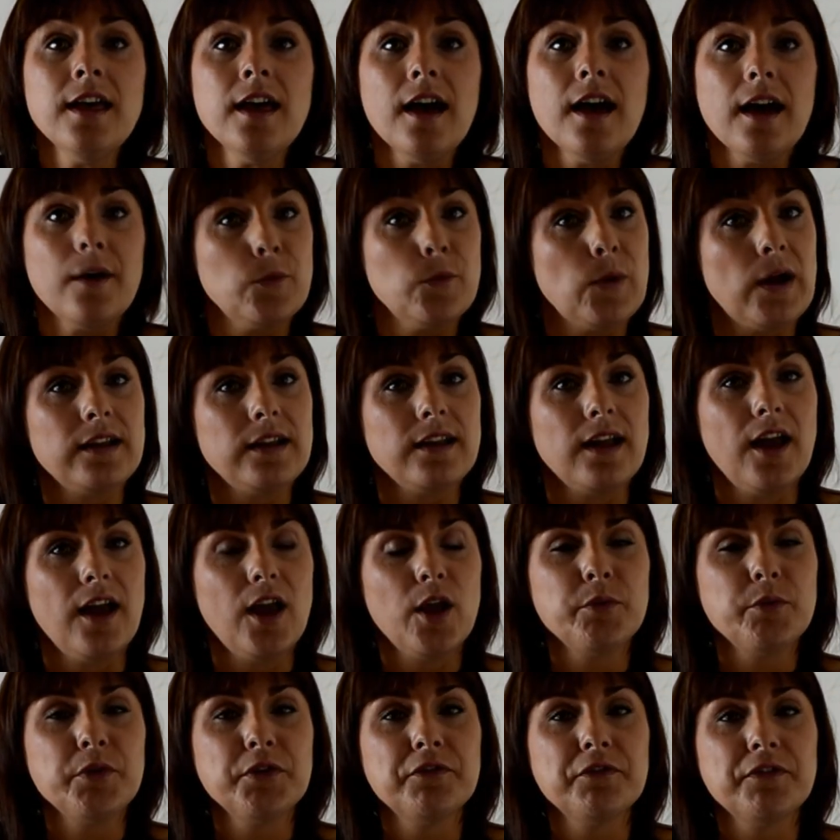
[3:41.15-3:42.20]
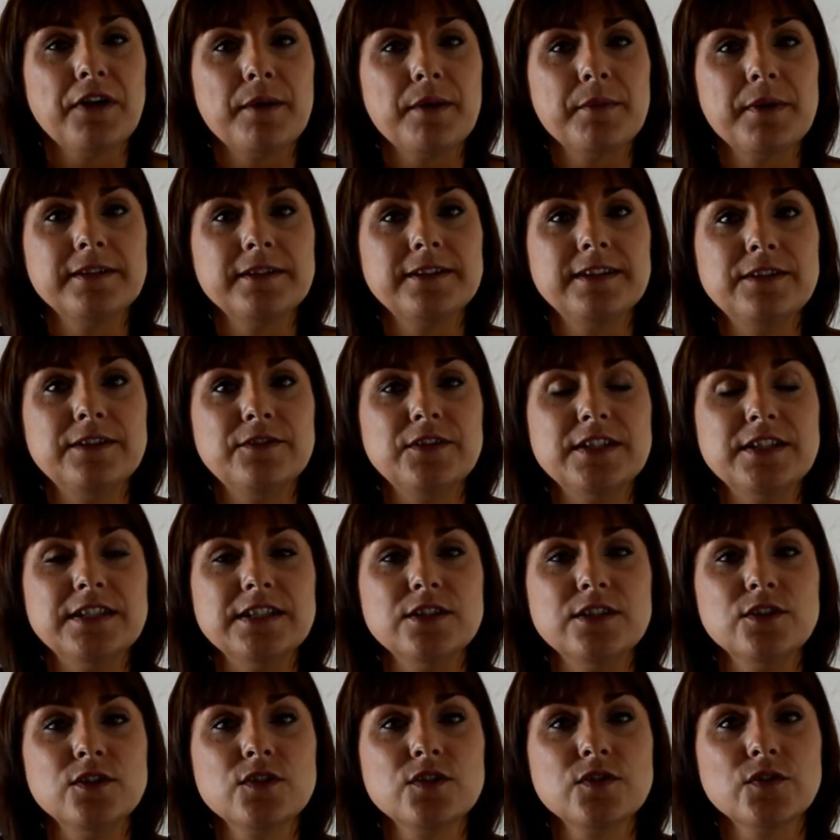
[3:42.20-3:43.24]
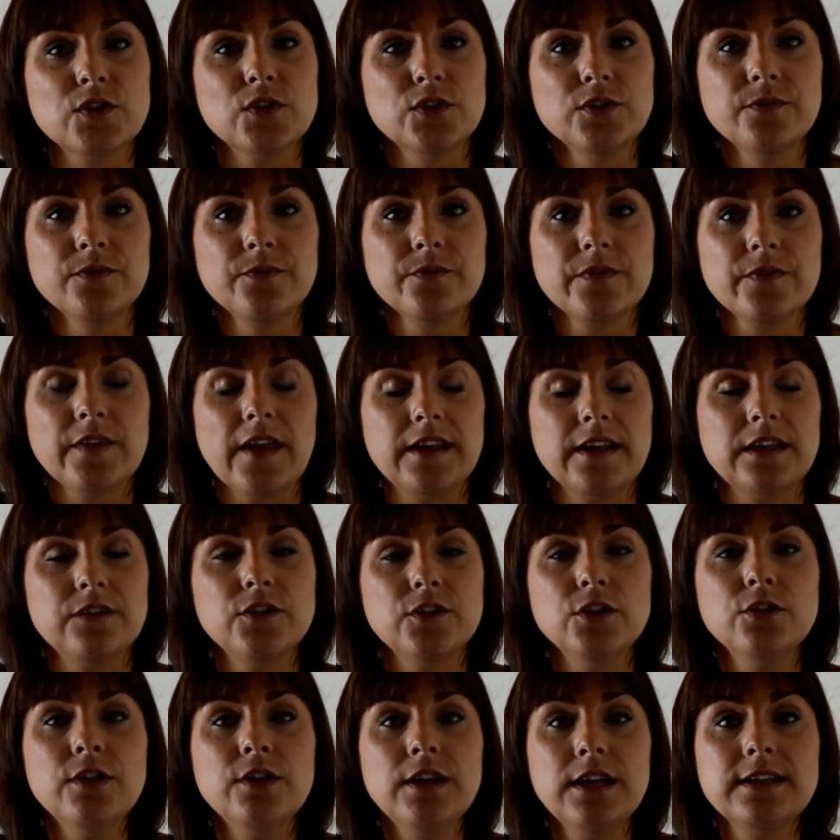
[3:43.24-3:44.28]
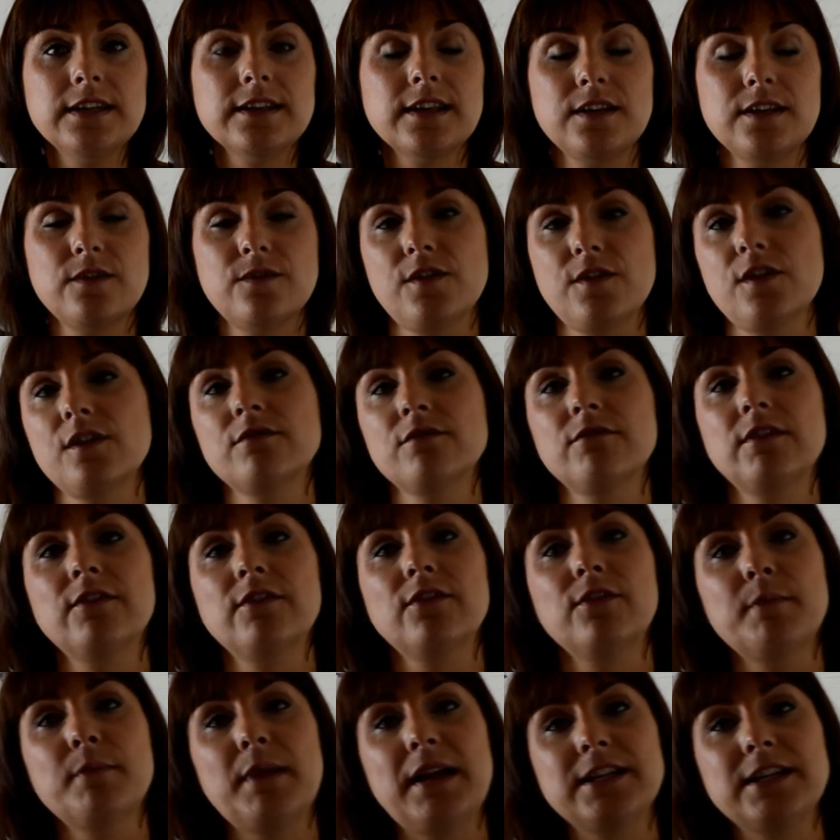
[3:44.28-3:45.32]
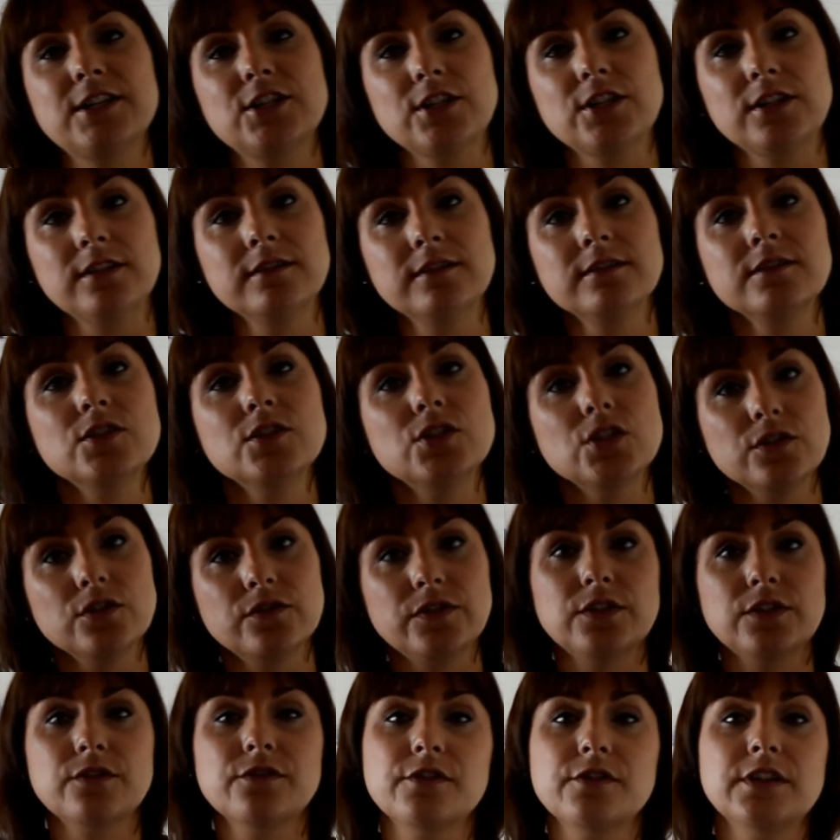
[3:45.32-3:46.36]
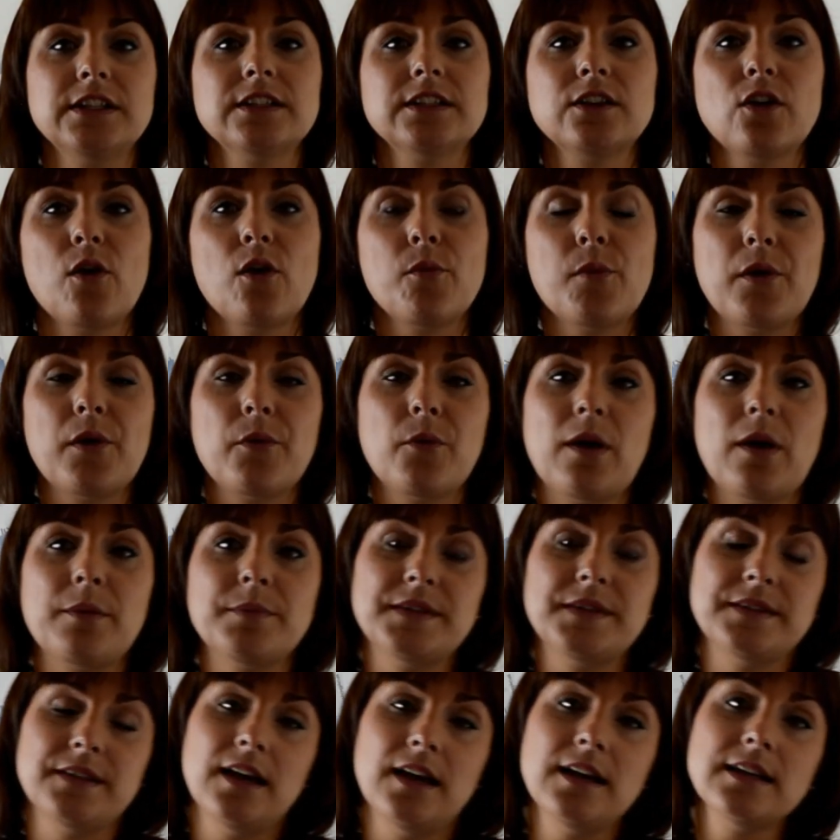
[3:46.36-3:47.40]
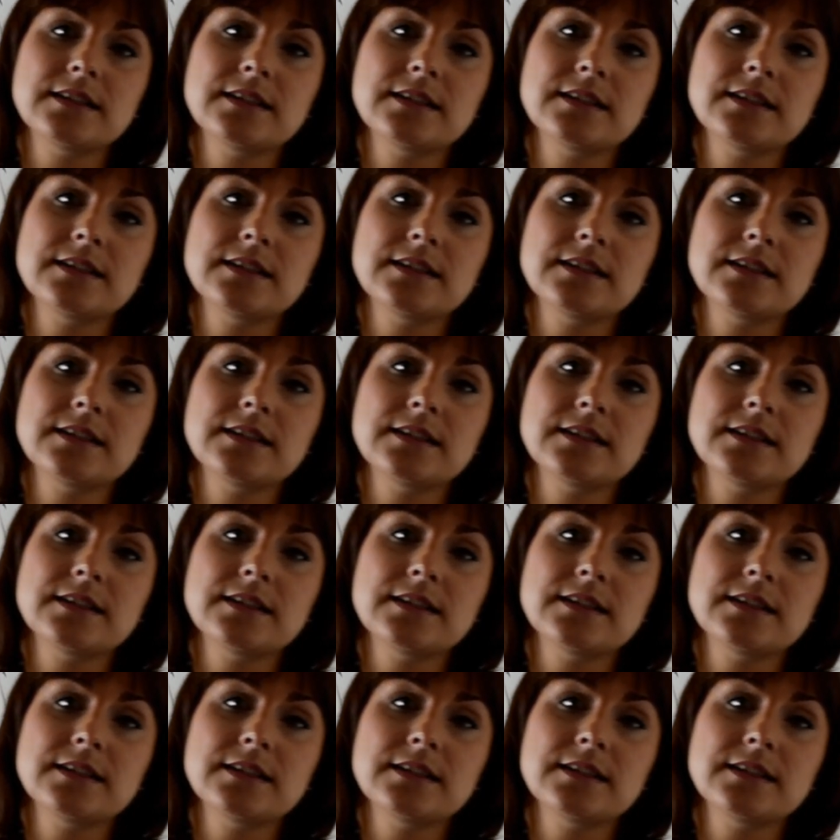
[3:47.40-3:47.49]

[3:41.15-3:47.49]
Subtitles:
Well, I hope you found my DVD useful, and if you need any further information, do feel free to go on my website